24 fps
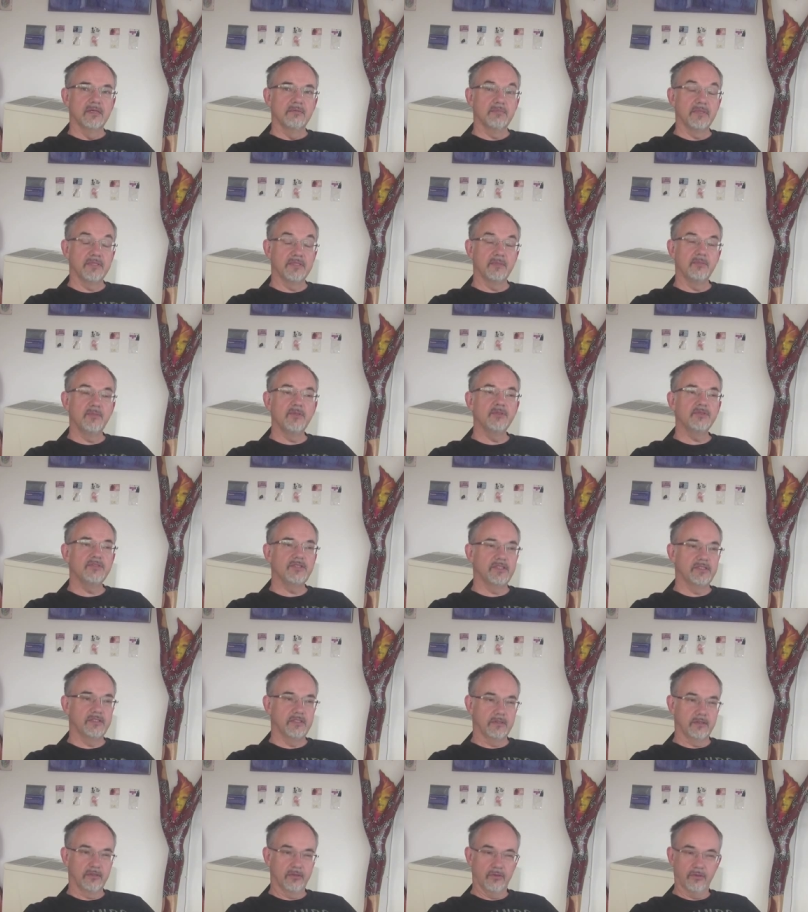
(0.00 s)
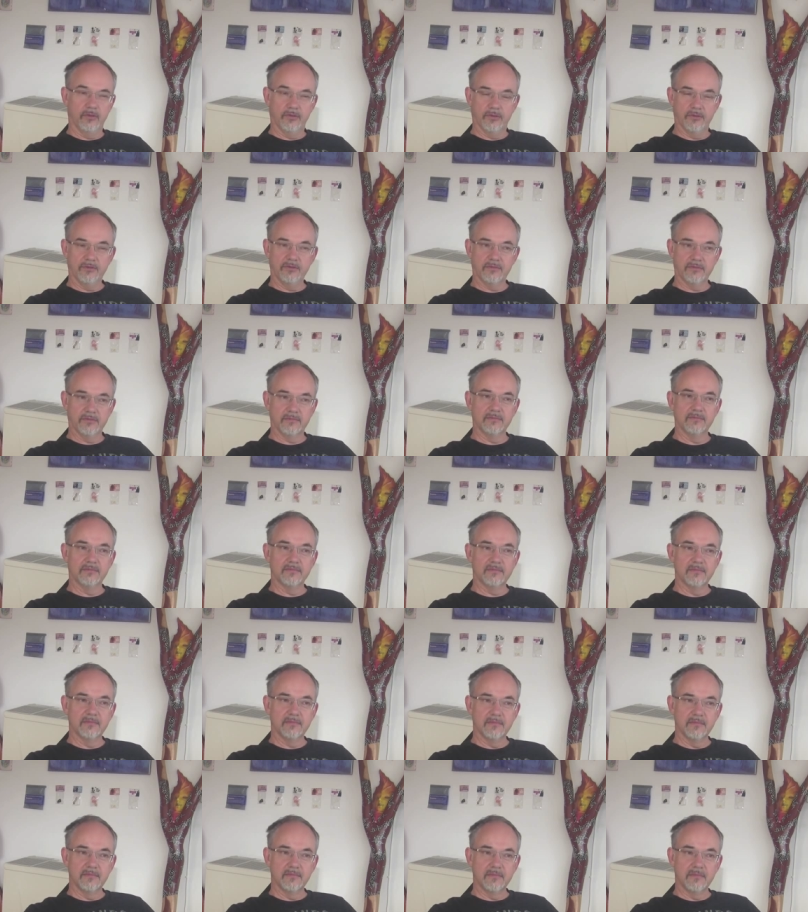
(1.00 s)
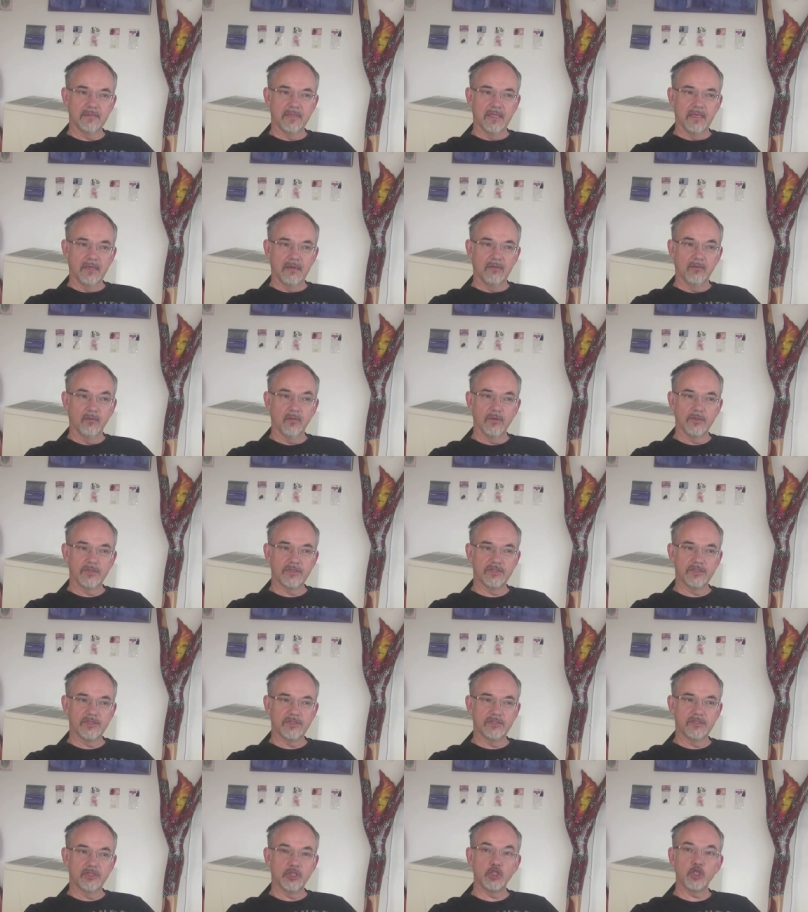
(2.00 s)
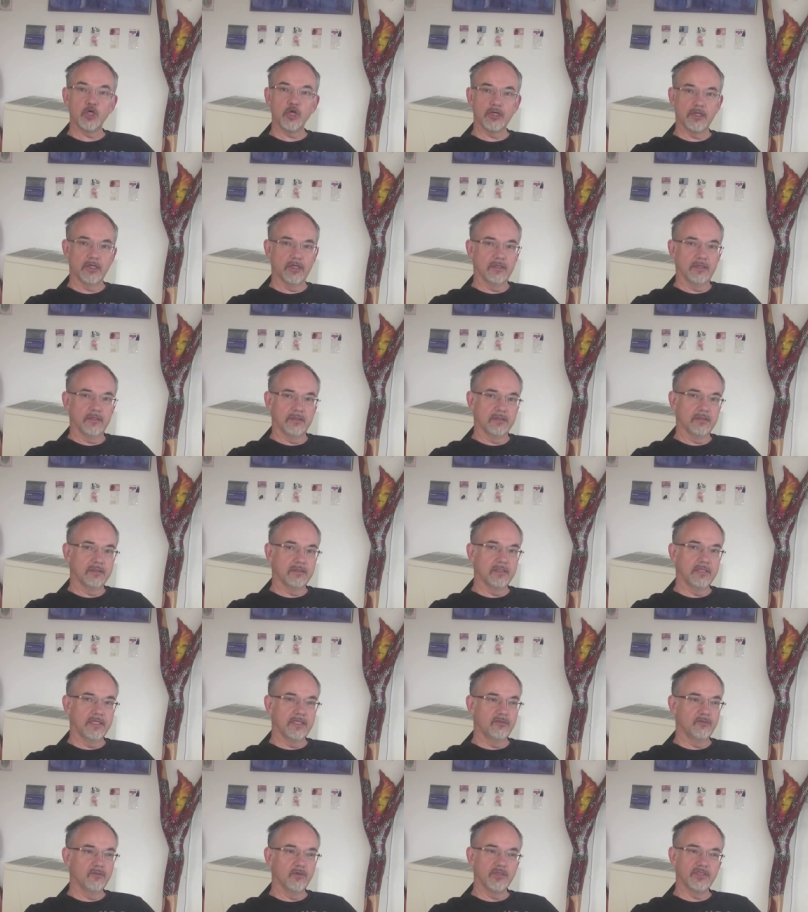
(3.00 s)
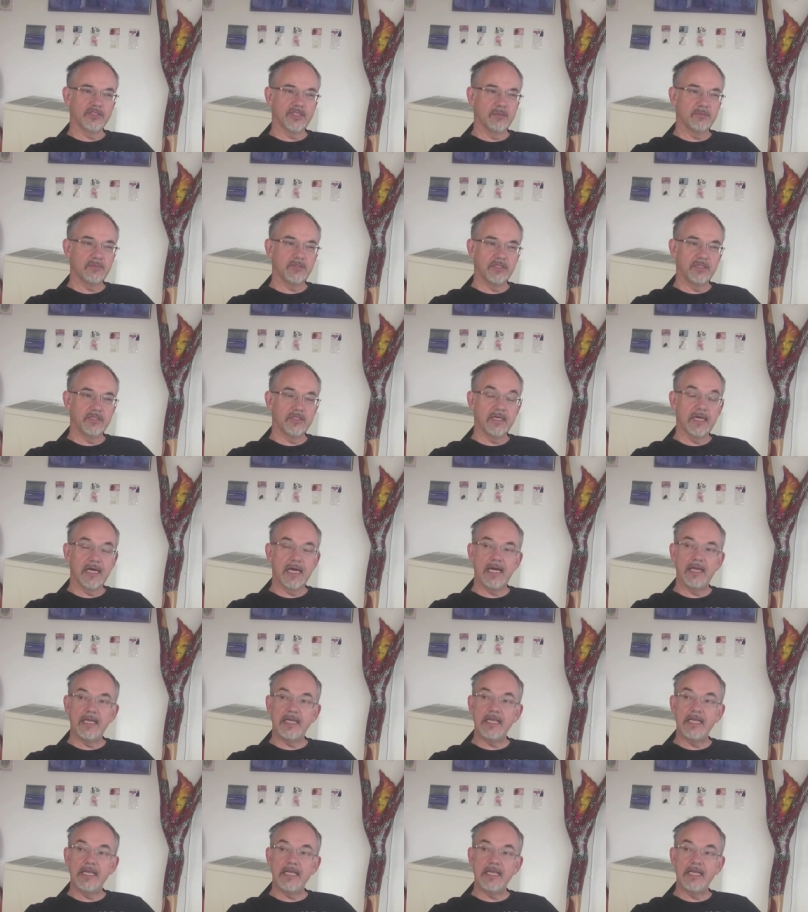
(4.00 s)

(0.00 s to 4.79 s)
But the music that I heard was shocking. It was something I